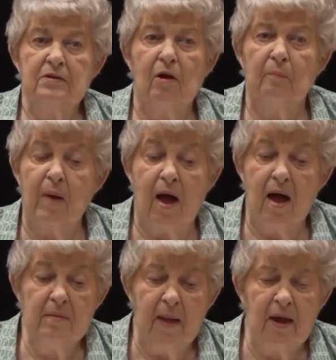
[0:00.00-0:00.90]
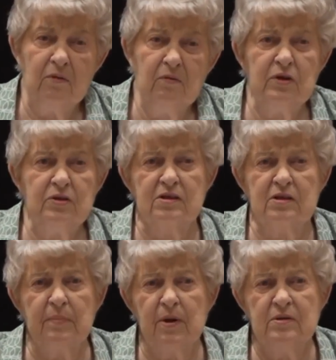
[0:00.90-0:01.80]
It's called Pond Mountain, which
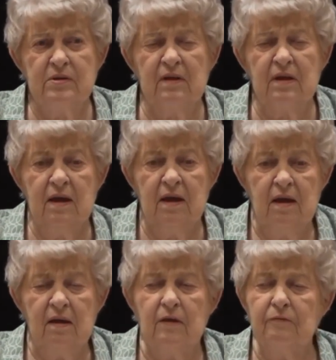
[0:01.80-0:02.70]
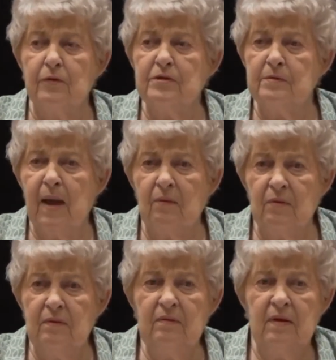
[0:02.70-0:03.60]
is supposedly the first
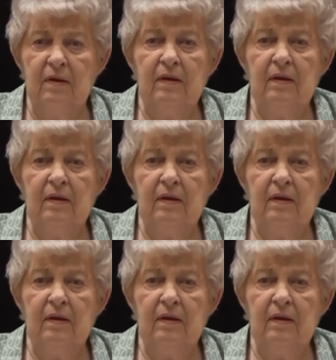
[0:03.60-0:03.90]
mountain